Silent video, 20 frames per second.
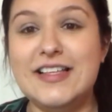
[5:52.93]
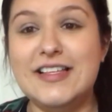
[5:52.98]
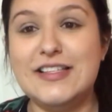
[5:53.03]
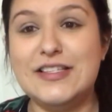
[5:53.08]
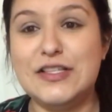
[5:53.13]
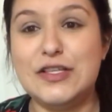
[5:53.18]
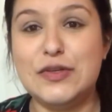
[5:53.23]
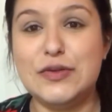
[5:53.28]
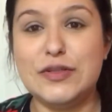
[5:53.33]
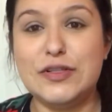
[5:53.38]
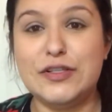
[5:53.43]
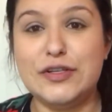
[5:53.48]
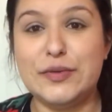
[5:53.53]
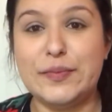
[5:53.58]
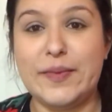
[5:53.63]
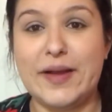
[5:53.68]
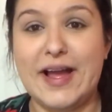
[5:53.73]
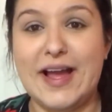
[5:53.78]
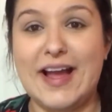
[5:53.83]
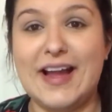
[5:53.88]
This cute little
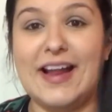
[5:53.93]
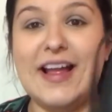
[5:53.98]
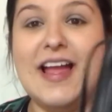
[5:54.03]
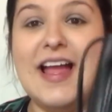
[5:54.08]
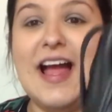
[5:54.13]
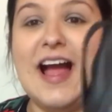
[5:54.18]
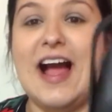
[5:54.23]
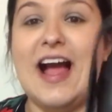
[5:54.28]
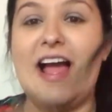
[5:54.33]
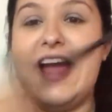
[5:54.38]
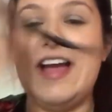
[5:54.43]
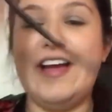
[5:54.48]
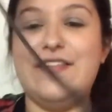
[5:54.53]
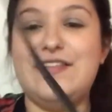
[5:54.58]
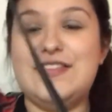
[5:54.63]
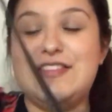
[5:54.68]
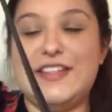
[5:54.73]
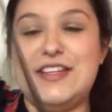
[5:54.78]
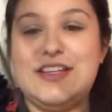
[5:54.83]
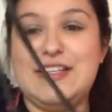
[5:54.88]
bag. I
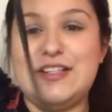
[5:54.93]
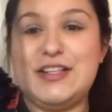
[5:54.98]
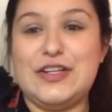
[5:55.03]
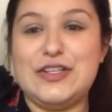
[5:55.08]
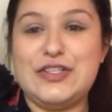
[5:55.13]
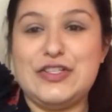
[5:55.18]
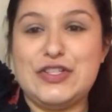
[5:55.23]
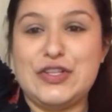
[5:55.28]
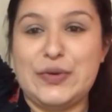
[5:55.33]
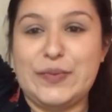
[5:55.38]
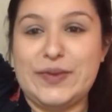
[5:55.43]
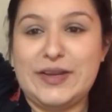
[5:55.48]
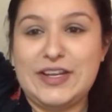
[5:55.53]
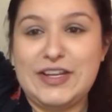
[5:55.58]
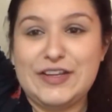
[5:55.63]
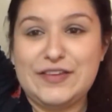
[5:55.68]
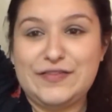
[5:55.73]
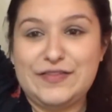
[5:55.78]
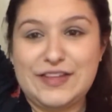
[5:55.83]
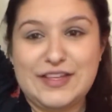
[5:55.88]
have seen so
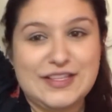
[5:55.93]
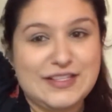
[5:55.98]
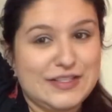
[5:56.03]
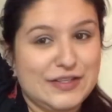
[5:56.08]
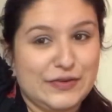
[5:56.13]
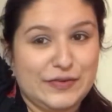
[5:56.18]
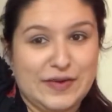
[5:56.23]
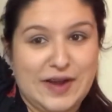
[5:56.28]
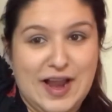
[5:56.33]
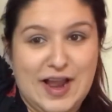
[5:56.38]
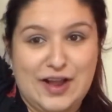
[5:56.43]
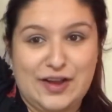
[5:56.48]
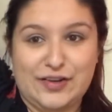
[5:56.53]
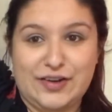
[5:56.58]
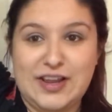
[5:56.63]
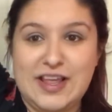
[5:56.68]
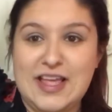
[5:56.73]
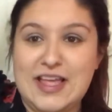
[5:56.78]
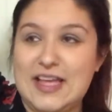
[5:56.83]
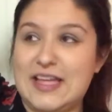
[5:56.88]
many of these
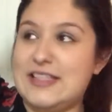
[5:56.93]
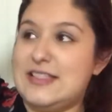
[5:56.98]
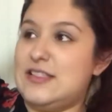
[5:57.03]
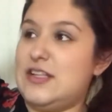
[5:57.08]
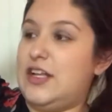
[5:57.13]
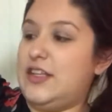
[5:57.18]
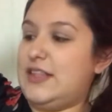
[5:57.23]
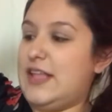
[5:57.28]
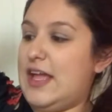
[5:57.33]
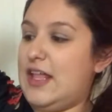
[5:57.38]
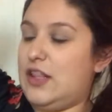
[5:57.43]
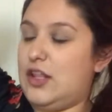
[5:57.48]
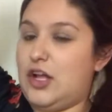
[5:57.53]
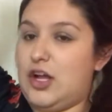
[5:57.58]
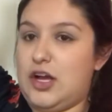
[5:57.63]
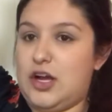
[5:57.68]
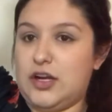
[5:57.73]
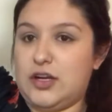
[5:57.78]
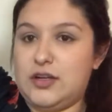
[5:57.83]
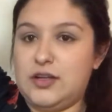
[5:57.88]
around. It's not that
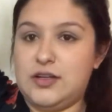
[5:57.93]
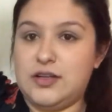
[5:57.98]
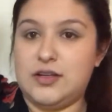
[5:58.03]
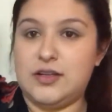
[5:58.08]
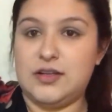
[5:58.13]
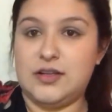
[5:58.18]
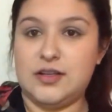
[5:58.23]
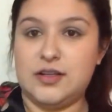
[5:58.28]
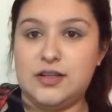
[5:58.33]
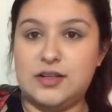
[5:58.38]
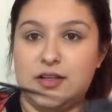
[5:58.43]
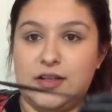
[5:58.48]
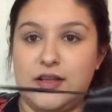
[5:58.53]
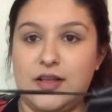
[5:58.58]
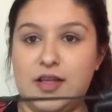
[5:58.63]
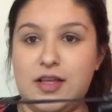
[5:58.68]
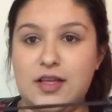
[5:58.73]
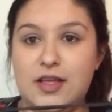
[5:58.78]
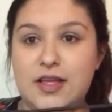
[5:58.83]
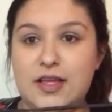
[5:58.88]
long.
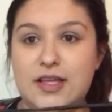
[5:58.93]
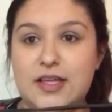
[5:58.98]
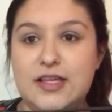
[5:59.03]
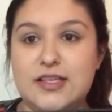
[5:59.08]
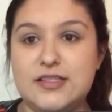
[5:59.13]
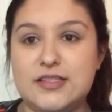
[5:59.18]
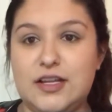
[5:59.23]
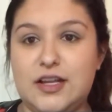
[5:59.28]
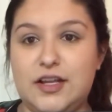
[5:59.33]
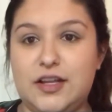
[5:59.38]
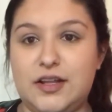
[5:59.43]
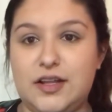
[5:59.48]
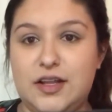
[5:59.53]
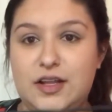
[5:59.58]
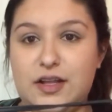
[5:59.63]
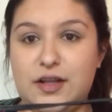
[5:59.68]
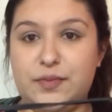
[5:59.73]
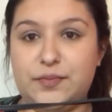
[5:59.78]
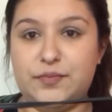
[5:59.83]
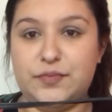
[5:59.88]
It's not
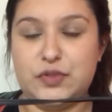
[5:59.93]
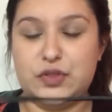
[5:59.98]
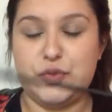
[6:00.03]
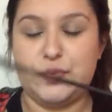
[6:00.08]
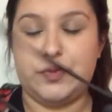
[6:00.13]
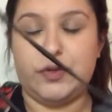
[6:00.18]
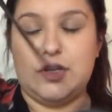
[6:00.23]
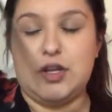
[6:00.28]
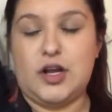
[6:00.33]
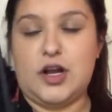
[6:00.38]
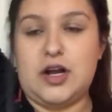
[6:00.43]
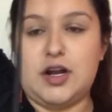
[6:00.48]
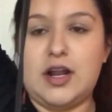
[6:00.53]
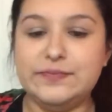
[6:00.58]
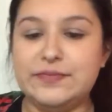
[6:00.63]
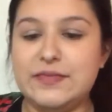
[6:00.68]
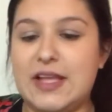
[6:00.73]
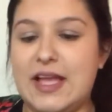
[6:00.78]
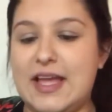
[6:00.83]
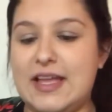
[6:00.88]
um, super long.
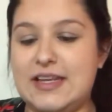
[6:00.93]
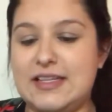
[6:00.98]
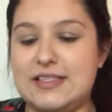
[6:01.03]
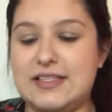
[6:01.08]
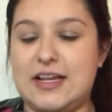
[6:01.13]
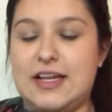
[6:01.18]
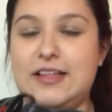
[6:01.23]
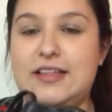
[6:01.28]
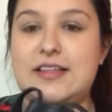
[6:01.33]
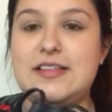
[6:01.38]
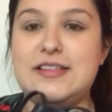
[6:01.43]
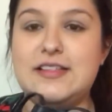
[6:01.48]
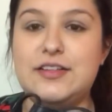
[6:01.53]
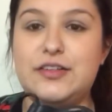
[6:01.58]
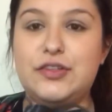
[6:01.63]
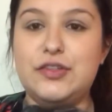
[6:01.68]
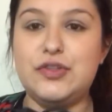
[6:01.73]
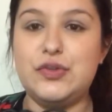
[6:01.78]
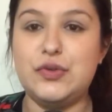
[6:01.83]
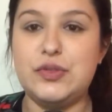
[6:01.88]
And it's got these
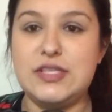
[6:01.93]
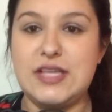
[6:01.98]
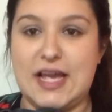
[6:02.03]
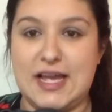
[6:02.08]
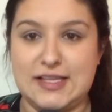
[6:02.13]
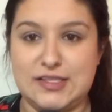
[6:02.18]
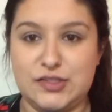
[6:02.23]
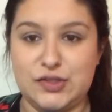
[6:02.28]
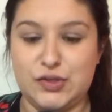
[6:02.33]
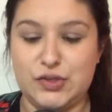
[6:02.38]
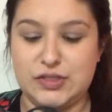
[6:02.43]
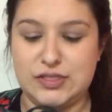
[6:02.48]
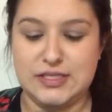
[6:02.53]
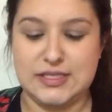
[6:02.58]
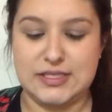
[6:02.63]
little two tassels.